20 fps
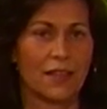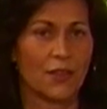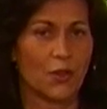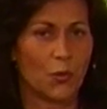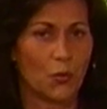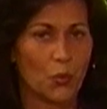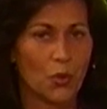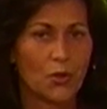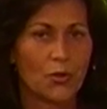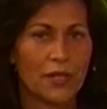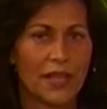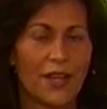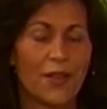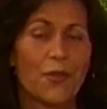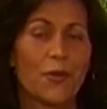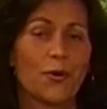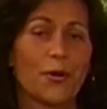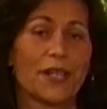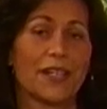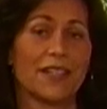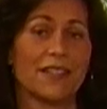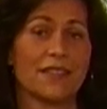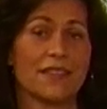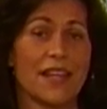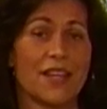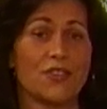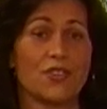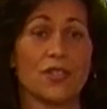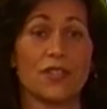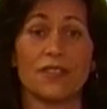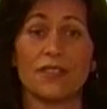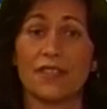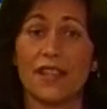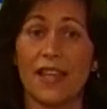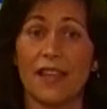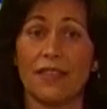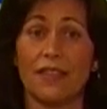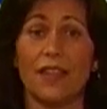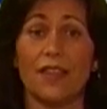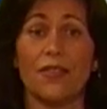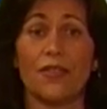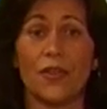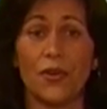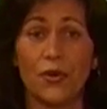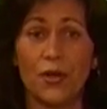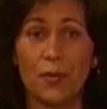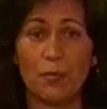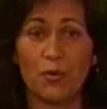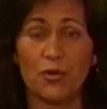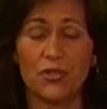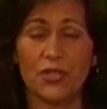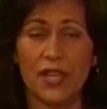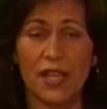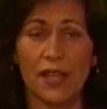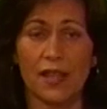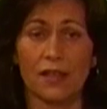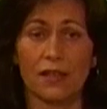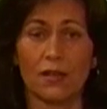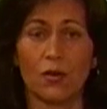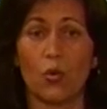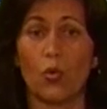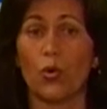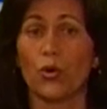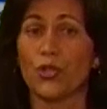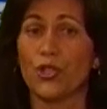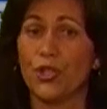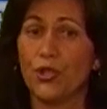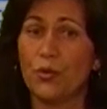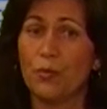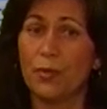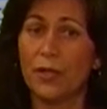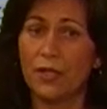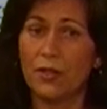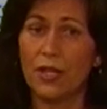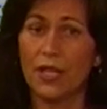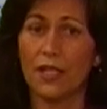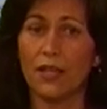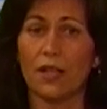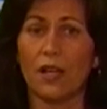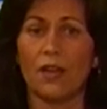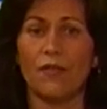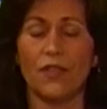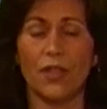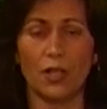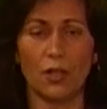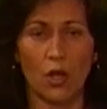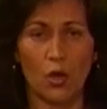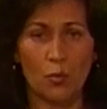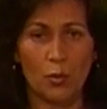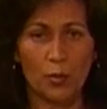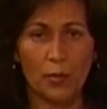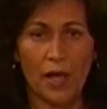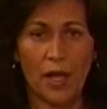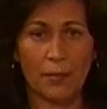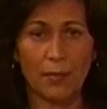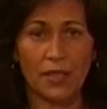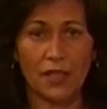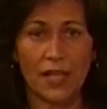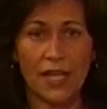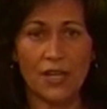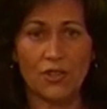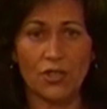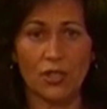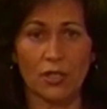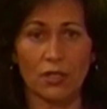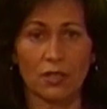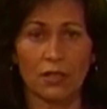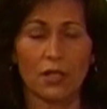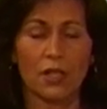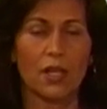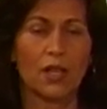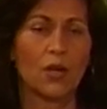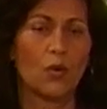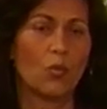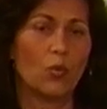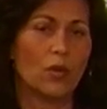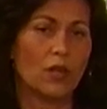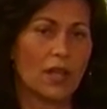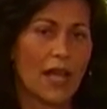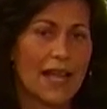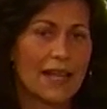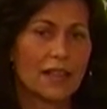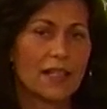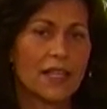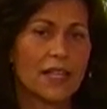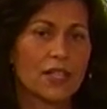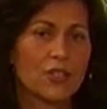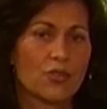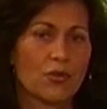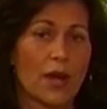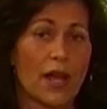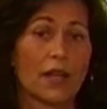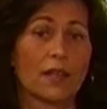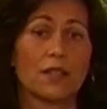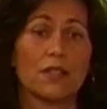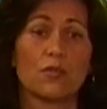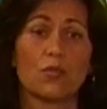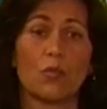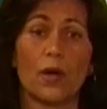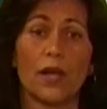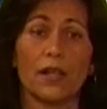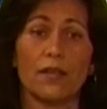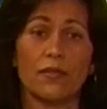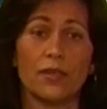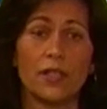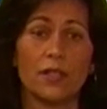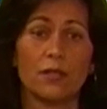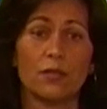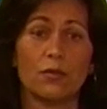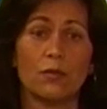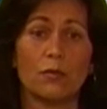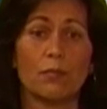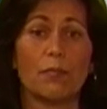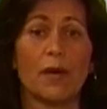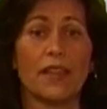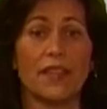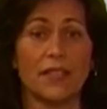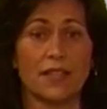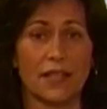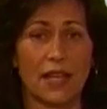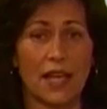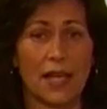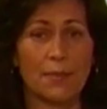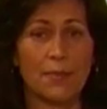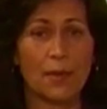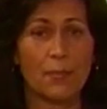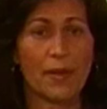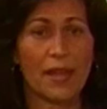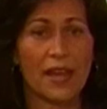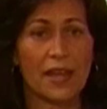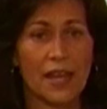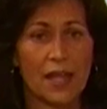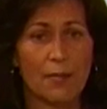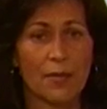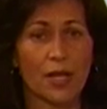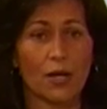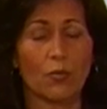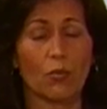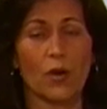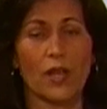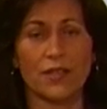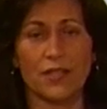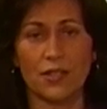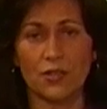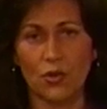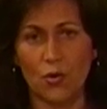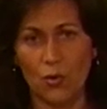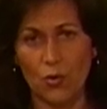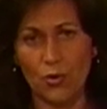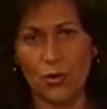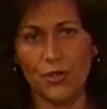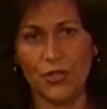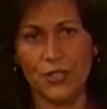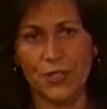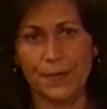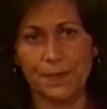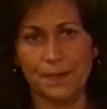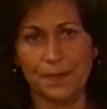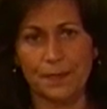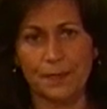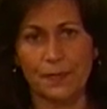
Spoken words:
The World Health Organization said that 30%, or 2 billion, of the global population will likely contract the swine flu by the time the pandemic runs its course.